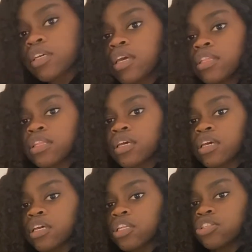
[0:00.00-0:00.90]
and
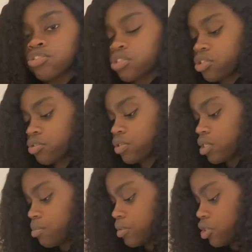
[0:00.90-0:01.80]
then you close it
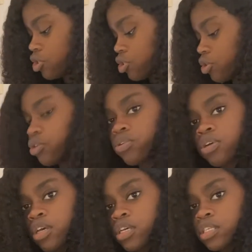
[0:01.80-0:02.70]
up with so.
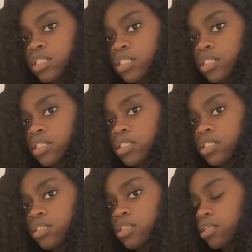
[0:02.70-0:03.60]
Since
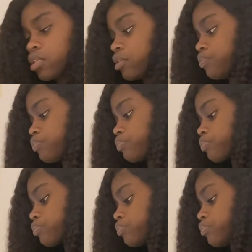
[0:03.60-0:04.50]
it's the
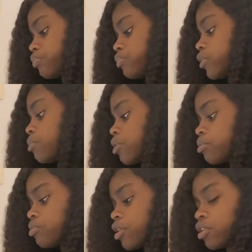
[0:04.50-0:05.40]
bubble
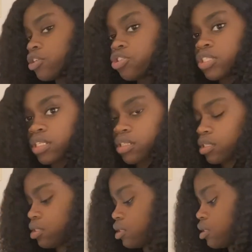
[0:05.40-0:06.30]
mailer, you take
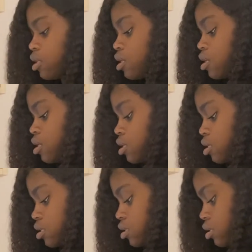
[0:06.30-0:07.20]
the
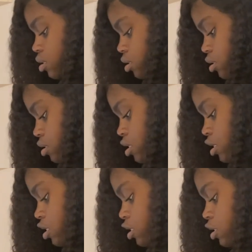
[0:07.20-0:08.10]

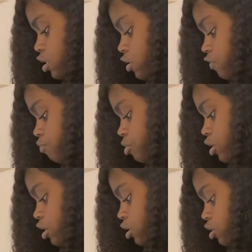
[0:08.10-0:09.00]
adhesive
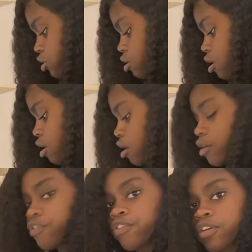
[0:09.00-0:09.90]
protector
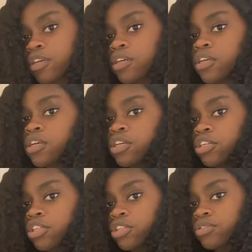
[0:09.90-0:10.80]
off,
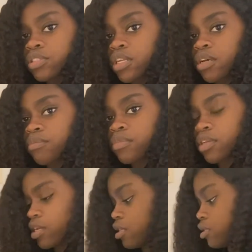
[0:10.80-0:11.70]
close it up.
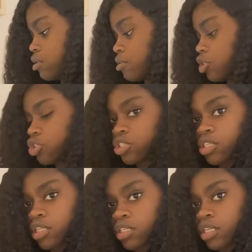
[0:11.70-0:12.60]
I like to make sure
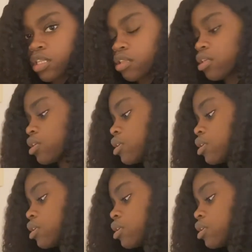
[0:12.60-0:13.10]
like they look